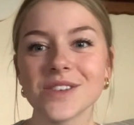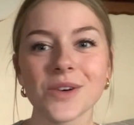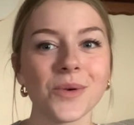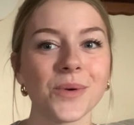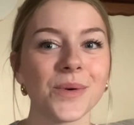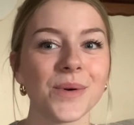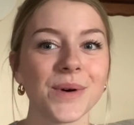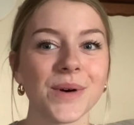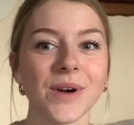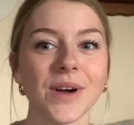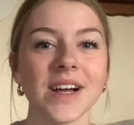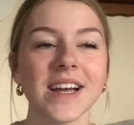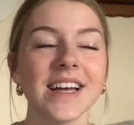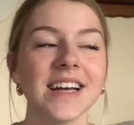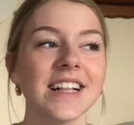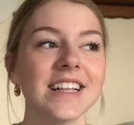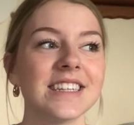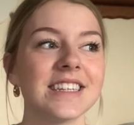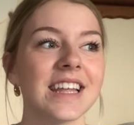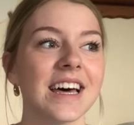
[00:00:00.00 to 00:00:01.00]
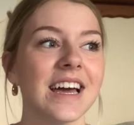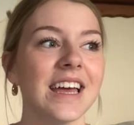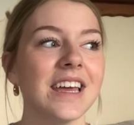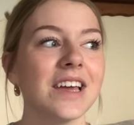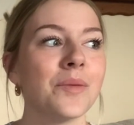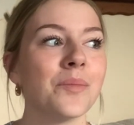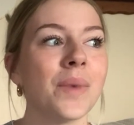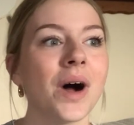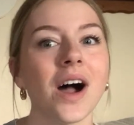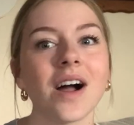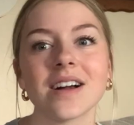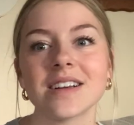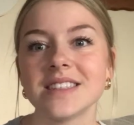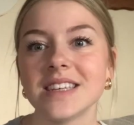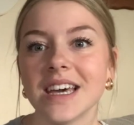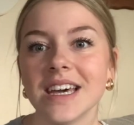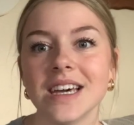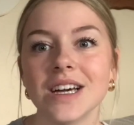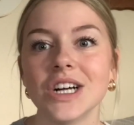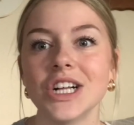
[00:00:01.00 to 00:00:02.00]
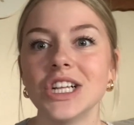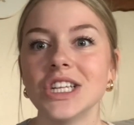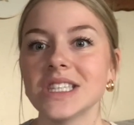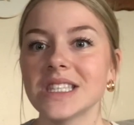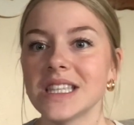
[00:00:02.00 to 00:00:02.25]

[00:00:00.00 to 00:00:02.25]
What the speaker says: or like mocktails,